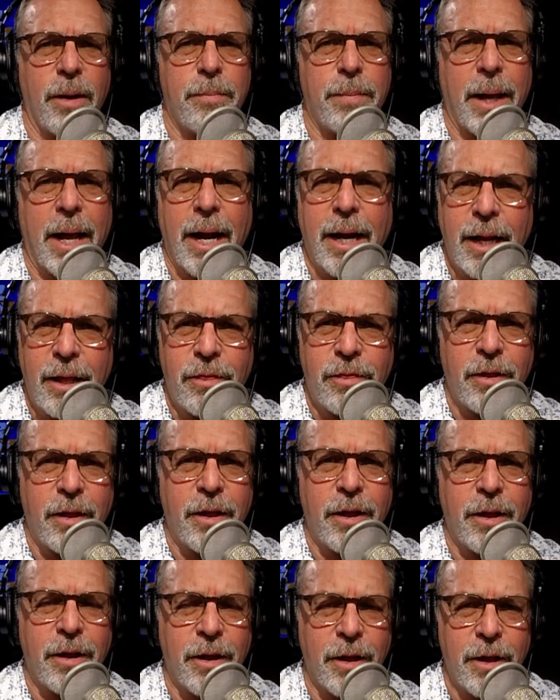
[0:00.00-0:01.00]
up
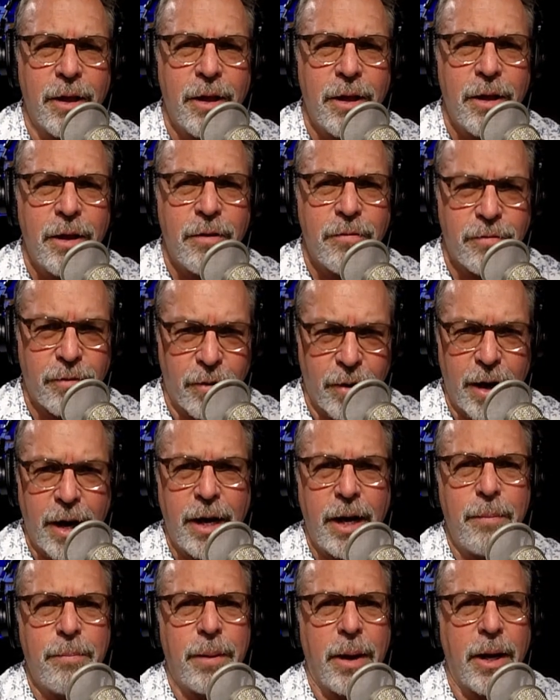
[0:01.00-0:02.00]
anything for
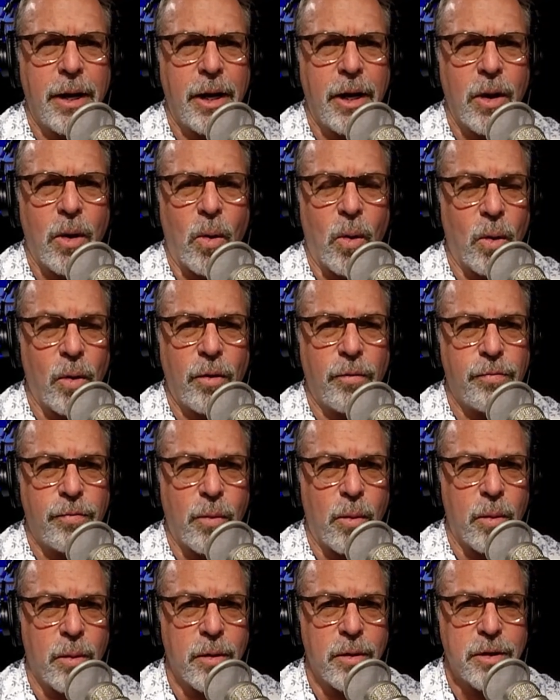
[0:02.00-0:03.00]
anybody or
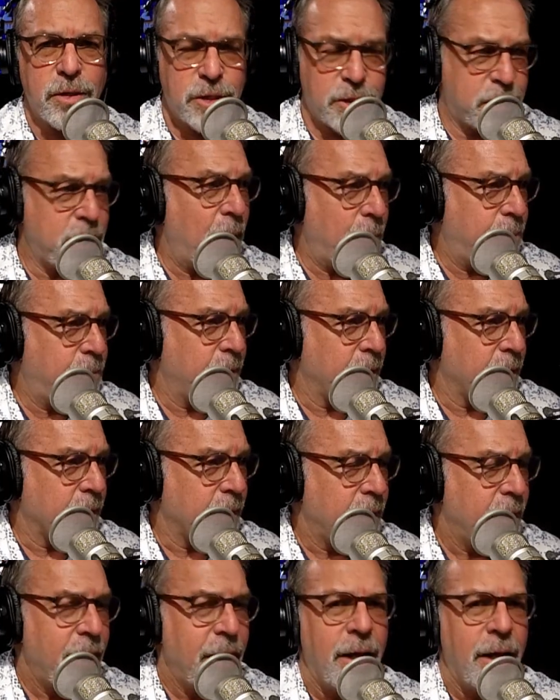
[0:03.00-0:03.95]
for something.